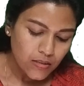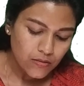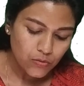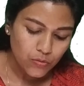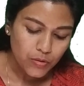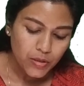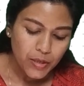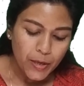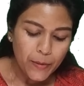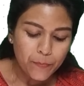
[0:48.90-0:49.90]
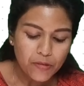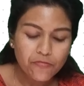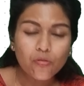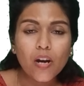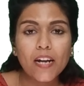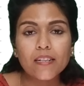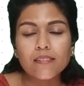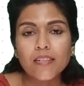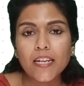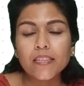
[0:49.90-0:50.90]
So, before
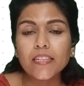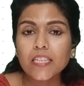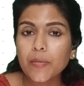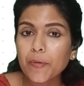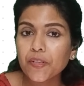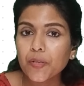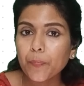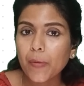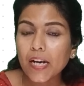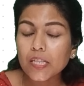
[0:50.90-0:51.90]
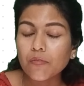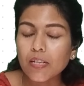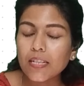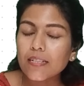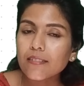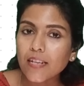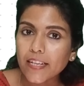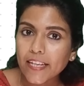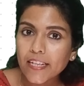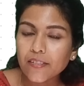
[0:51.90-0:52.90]
understanding the inhibitory pathway, let's
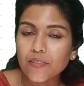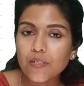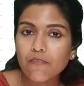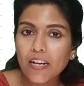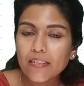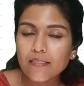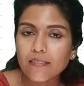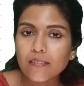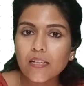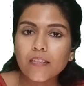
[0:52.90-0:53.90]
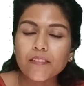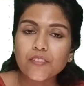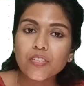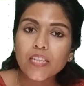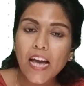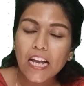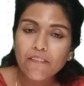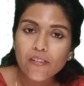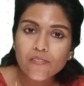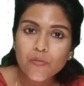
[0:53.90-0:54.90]
again revise the
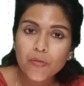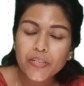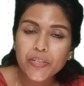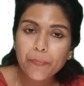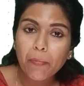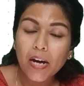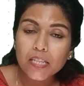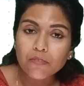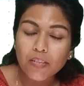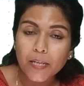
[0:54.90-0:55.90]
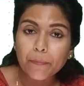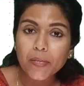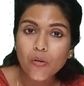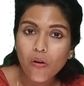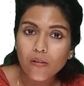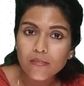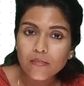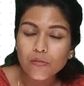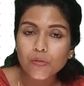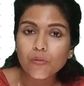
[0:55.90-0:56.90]
G-alpha stimulatory pathway, because
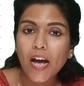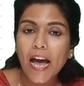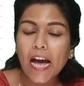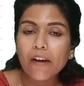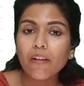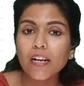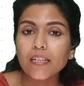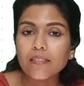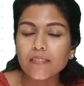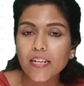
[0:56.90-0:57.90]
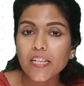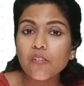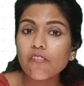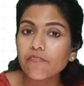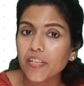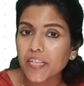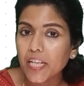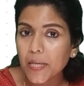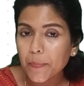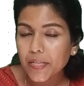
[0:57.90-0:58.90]
to have understanding of
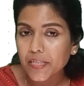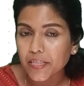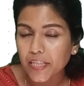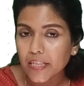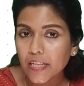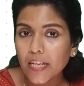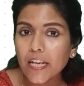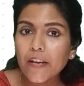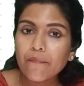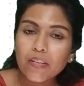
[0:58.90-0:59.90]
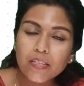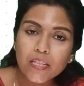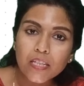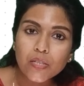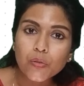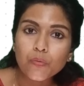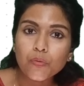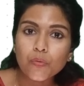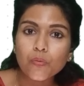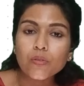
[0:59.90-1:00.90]
inhibitory, we need to
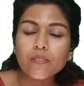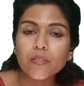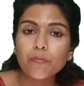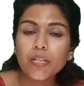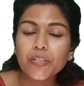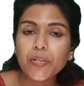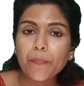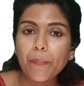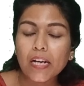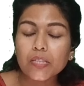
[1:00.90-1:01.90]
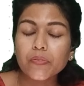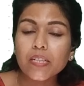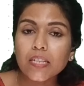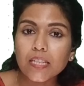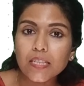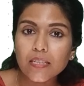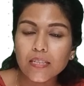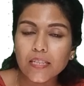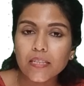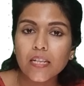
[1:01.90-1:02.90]
know the stimulatory pathway clearly,